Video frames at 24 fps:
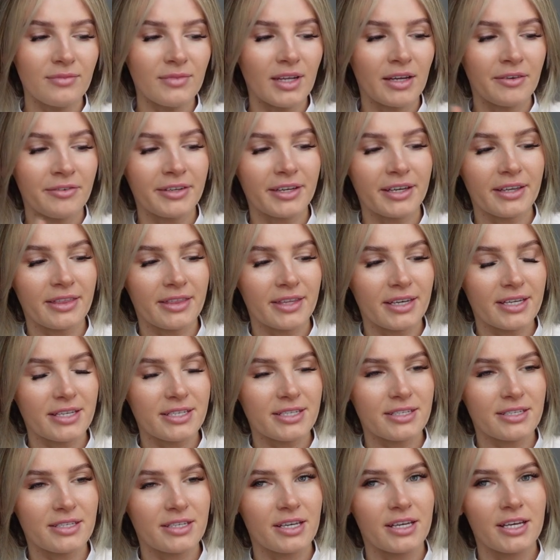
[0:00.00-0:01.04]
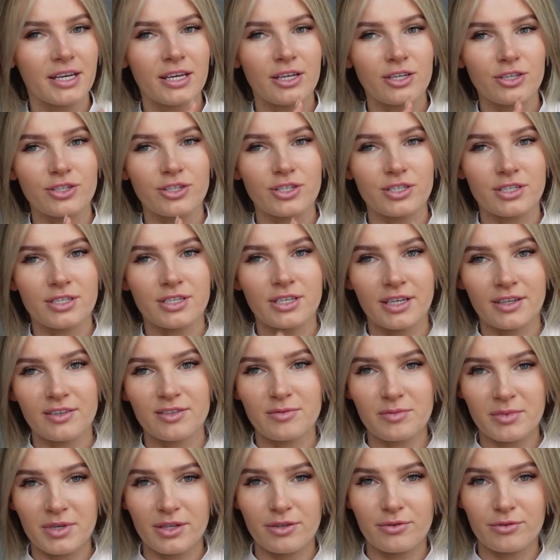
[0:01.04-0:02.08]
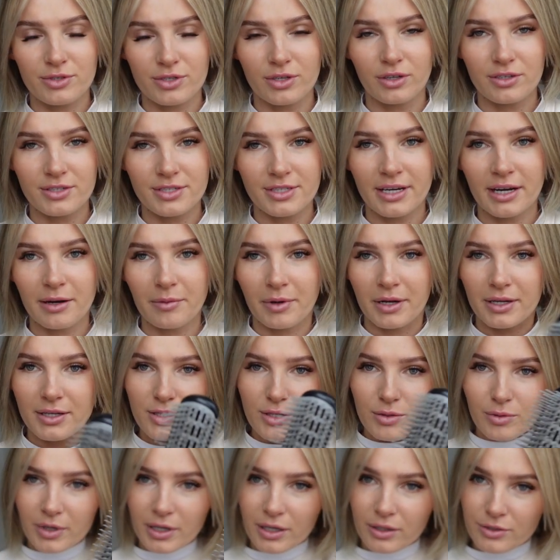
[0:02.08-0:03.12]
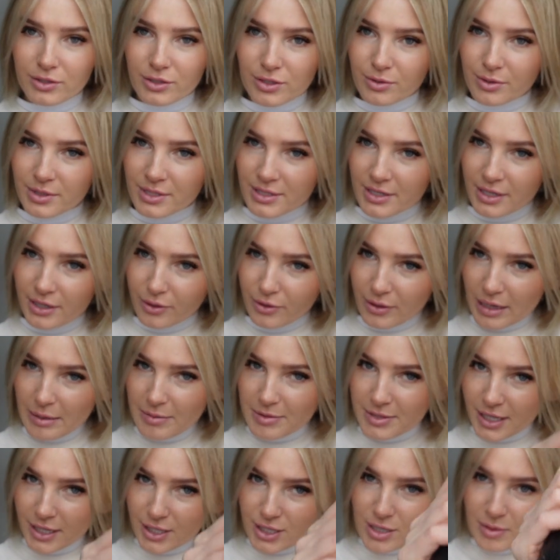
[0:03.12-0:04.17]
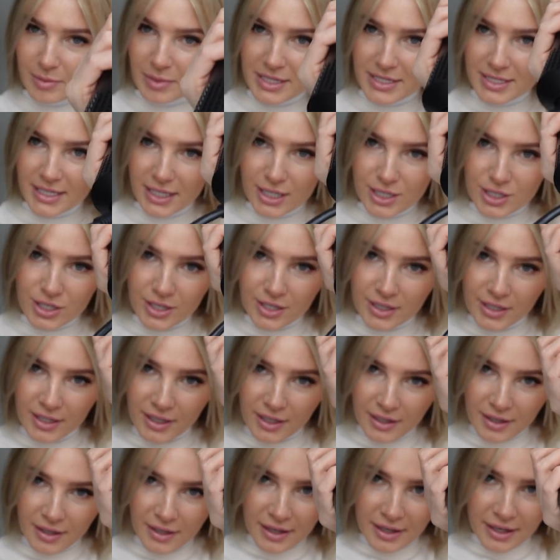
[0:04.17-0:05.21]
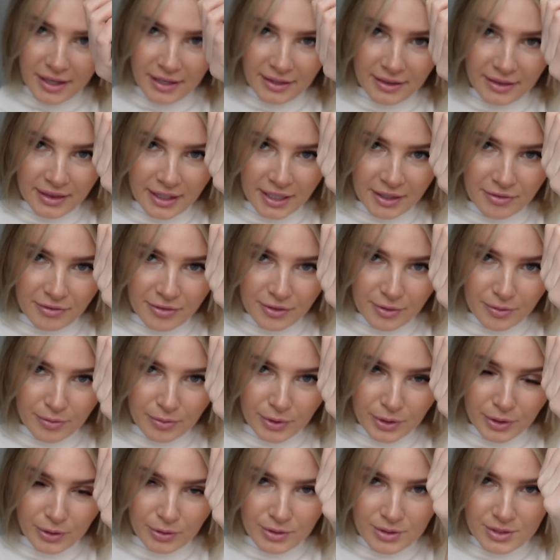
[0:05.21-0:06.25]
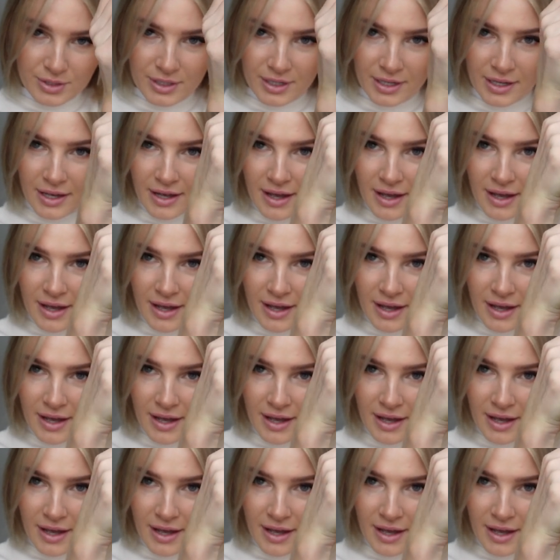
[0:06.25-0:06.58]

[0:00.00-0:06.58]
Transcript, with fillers: I feel like this just gives me the results that I want. So what I'll do is I grab section by section and lift the root